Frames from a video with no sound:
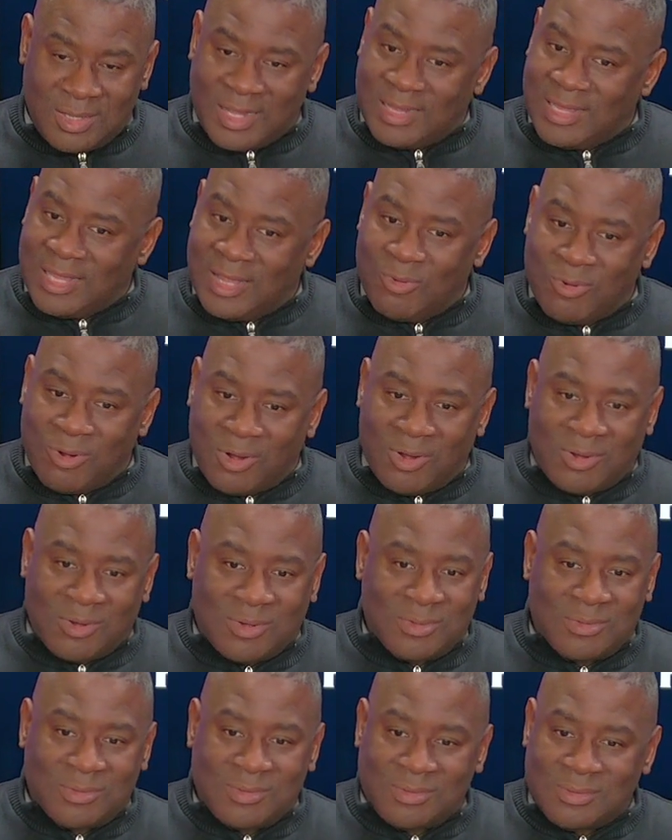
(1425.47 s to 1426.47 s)
that
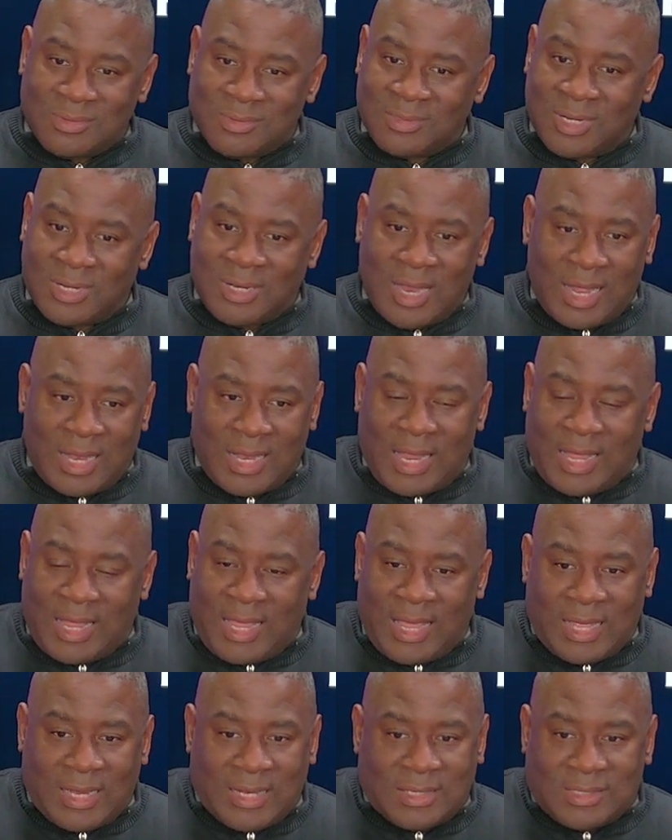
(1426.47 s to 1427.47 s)
they
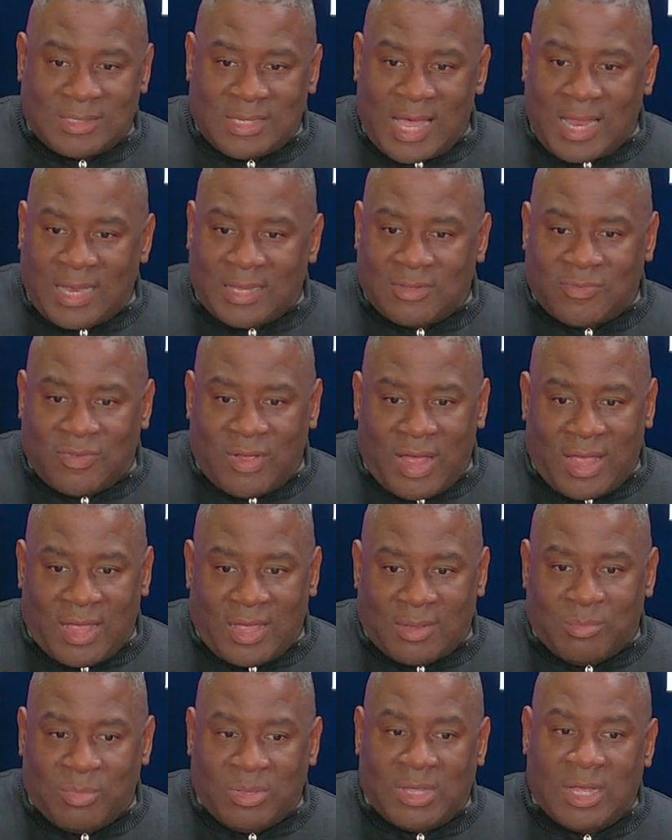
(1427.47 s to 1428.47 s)
can't satisfy
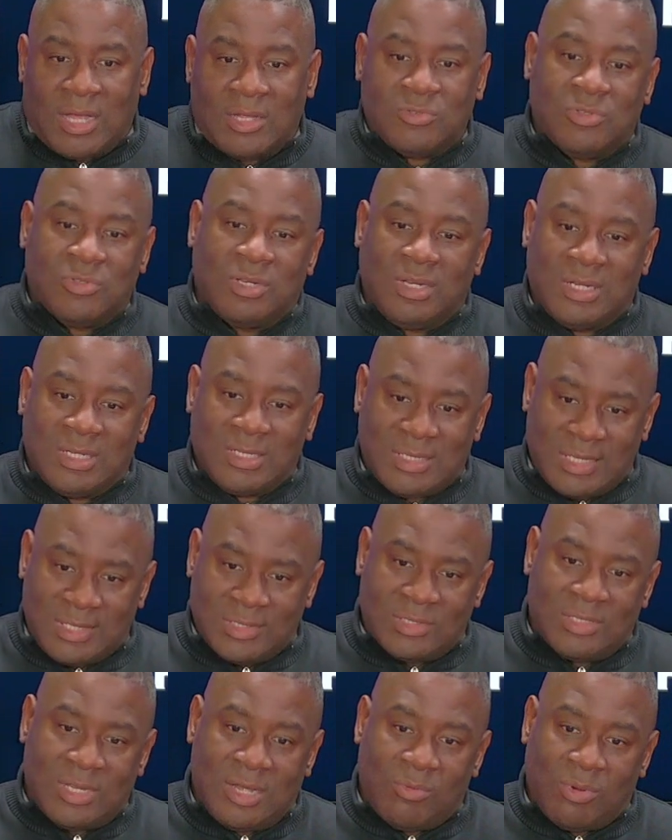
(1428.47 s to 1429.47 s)
it because of the
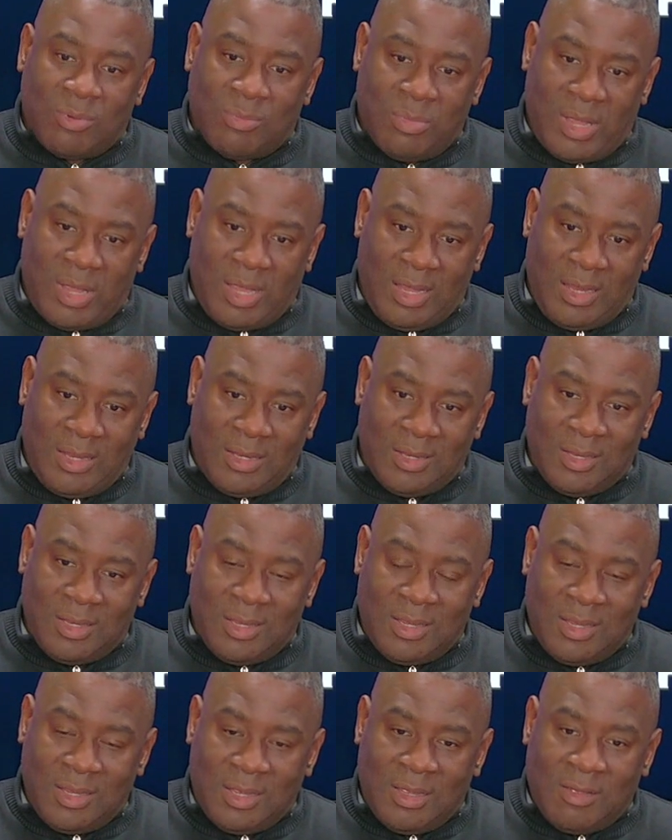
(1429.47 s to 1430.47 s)
decisions that were made
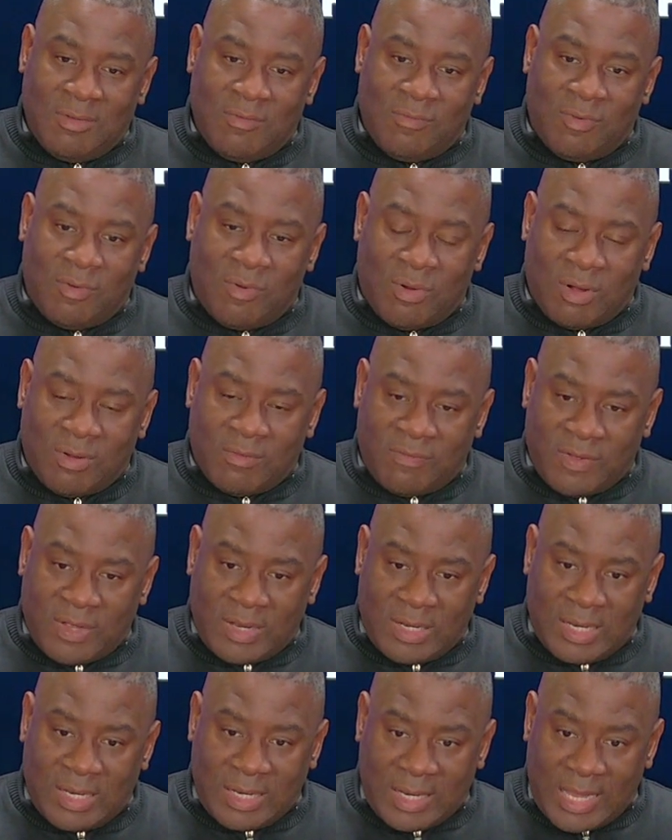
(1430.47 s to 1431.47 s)
for
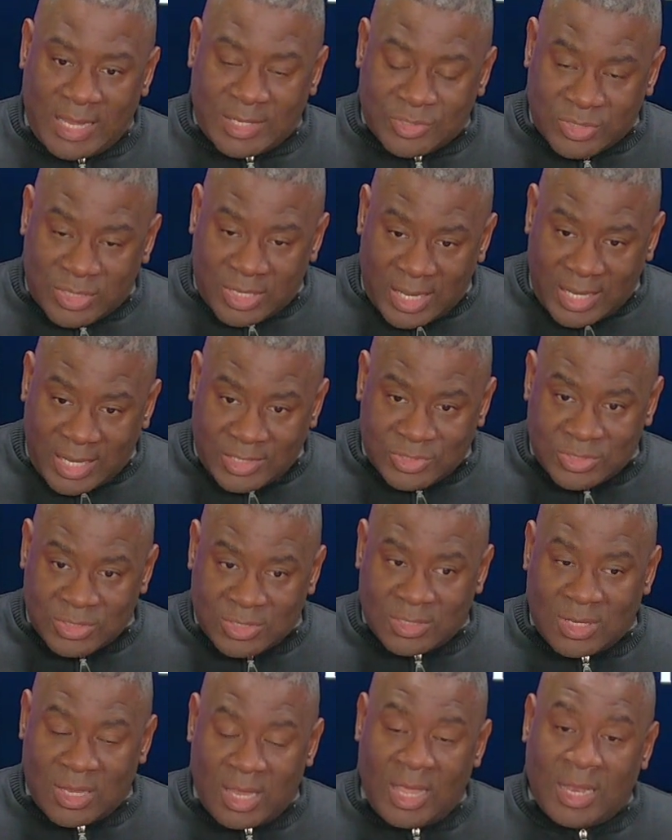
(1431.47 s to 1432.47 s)
funding
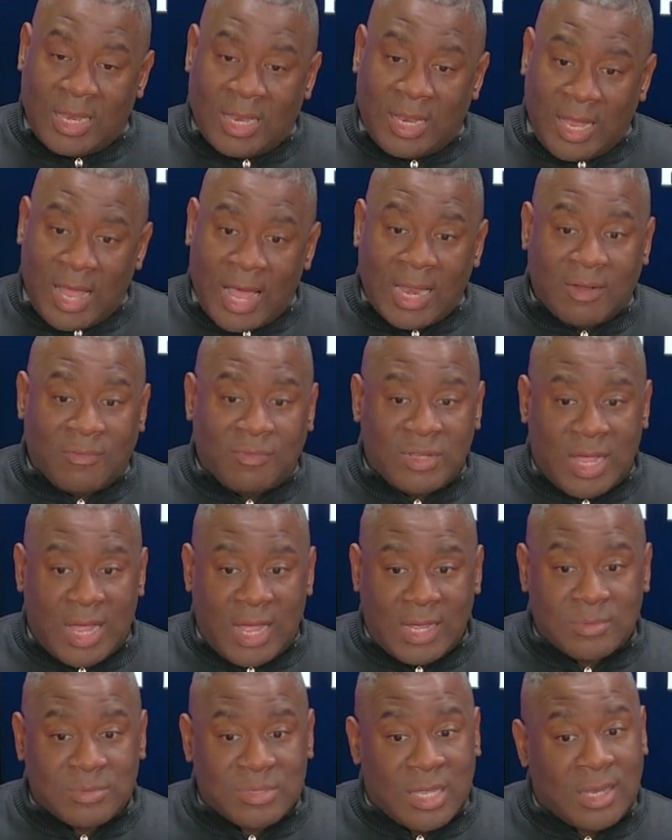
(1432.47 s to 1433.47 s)
education. And a lot of
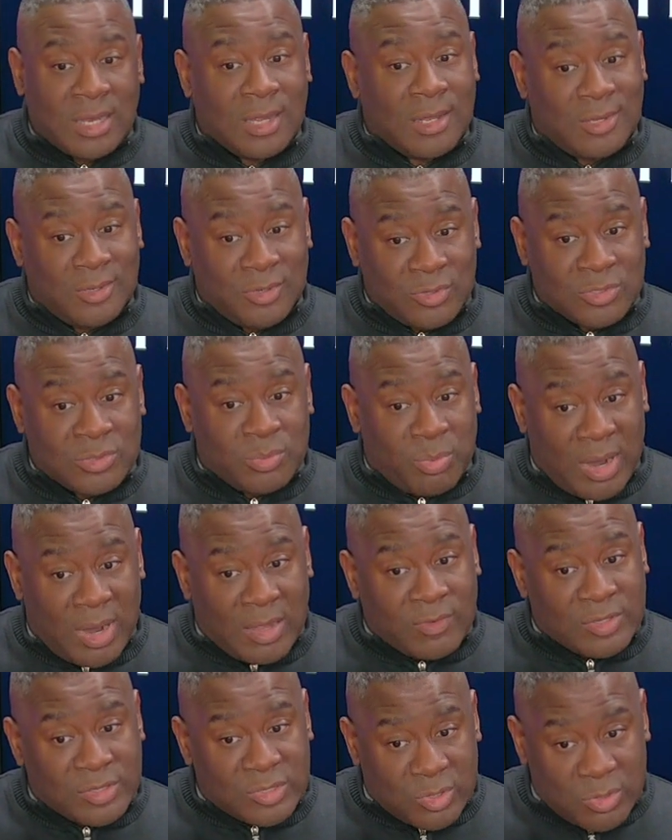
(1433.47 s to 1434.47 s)
times that includes
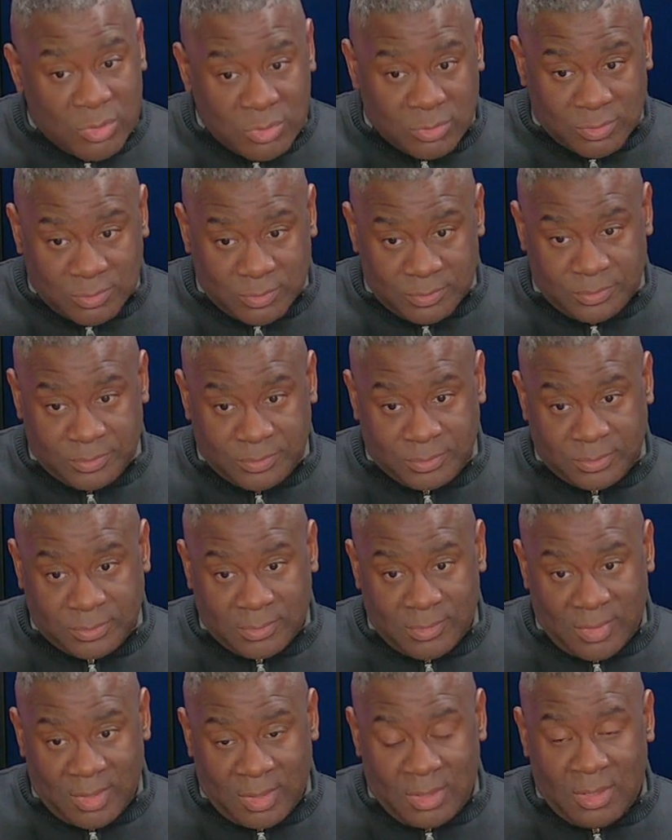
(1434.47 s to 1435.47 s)
private school.
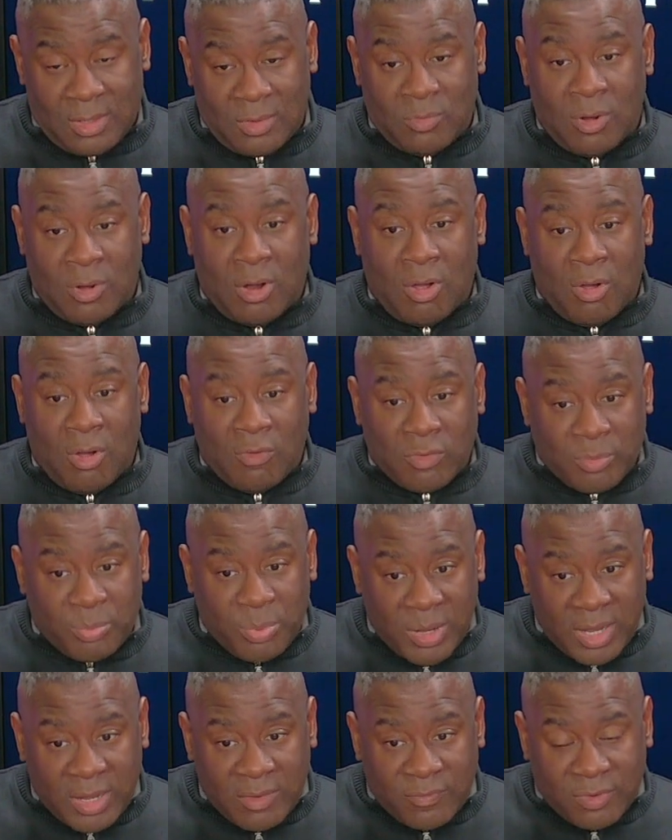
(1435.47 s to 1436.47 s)
We're
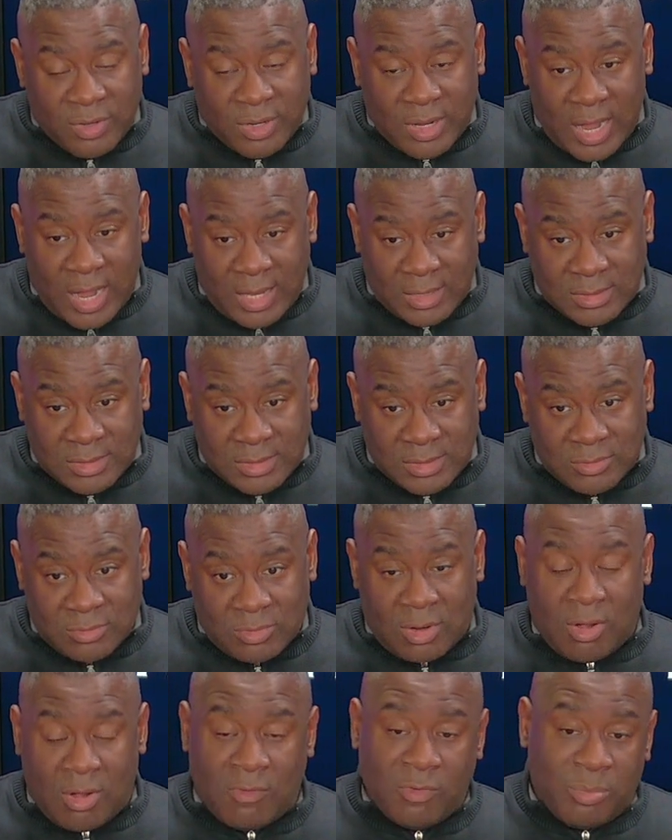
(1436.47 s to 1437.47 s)
overpaying for college,
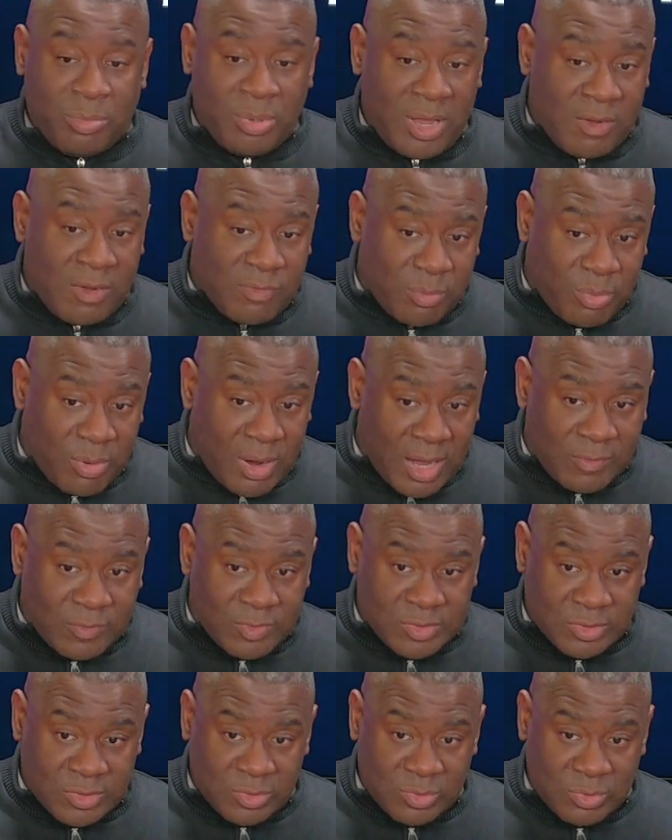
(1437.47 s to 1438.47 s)
we're overpaying for
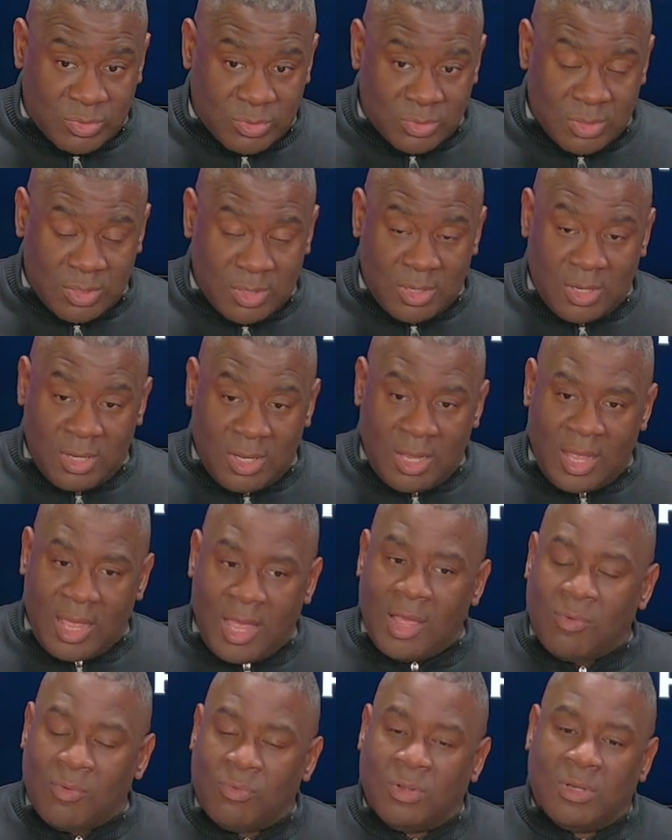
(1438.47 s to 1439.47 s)
private school,
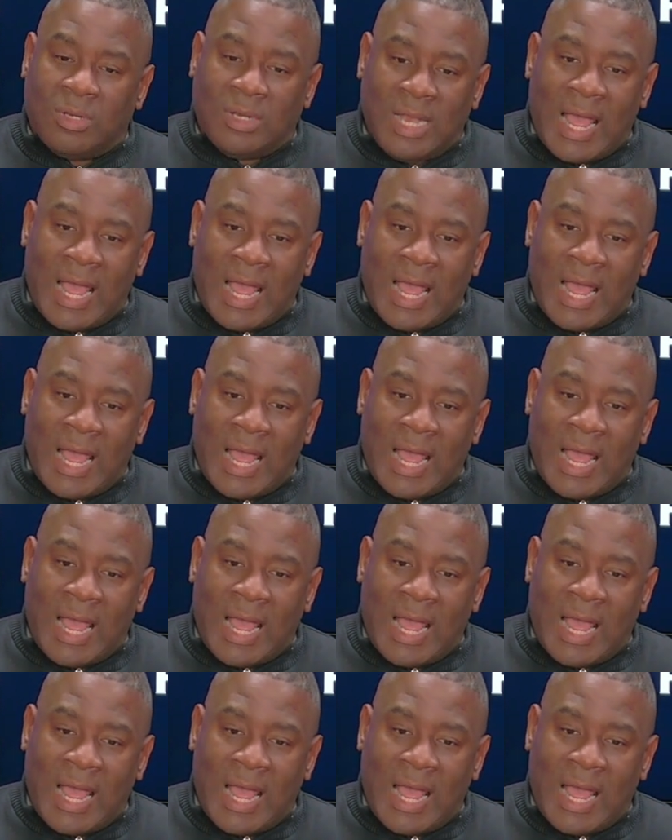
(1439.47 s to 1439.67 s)
and we're